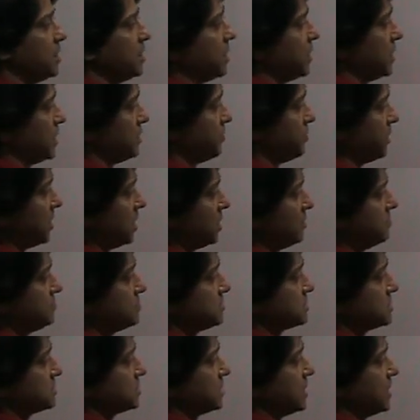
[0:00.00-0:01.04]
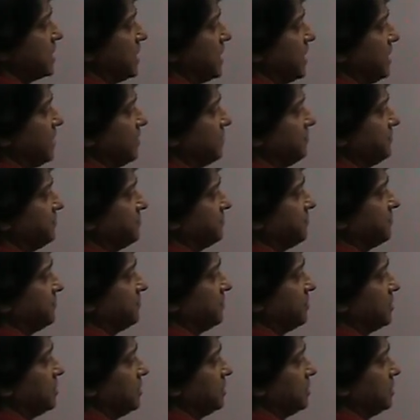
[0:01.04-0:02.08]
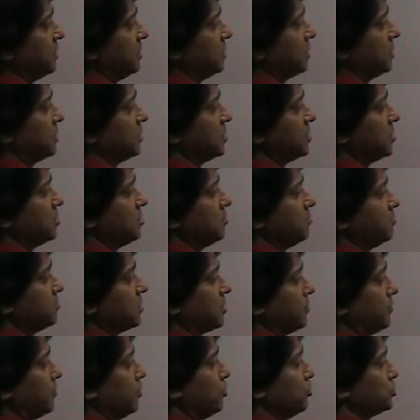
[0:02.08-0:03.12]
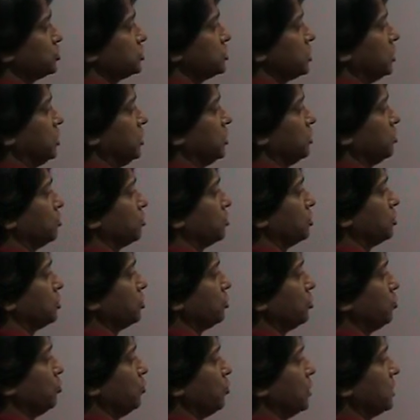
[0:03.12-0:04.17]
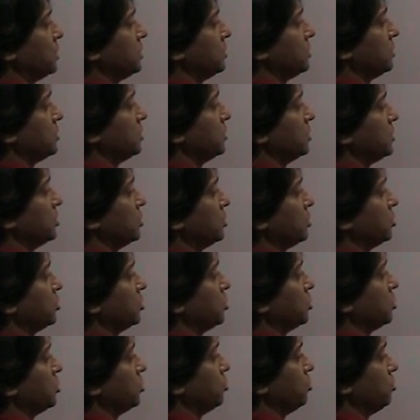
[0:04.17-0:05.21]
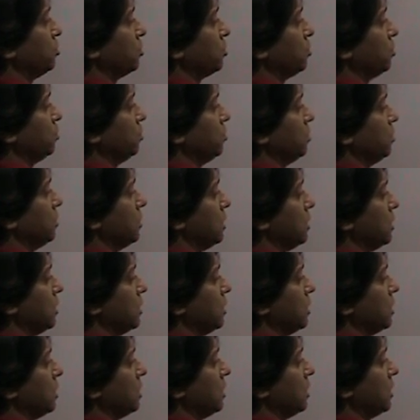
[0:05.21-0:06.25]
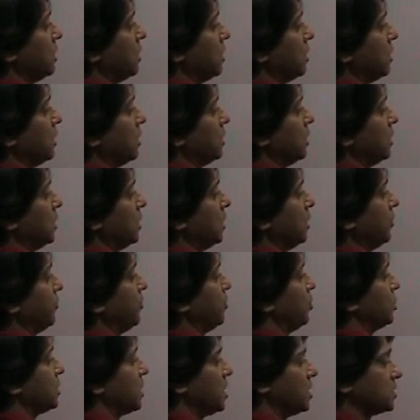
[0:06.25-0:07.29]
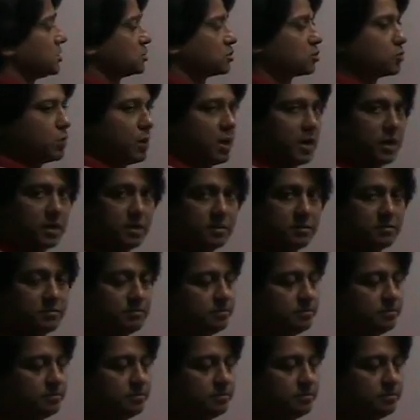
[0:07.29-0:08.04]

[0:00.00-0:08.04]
it becomes F proportional to Q1, Q2 upon R square.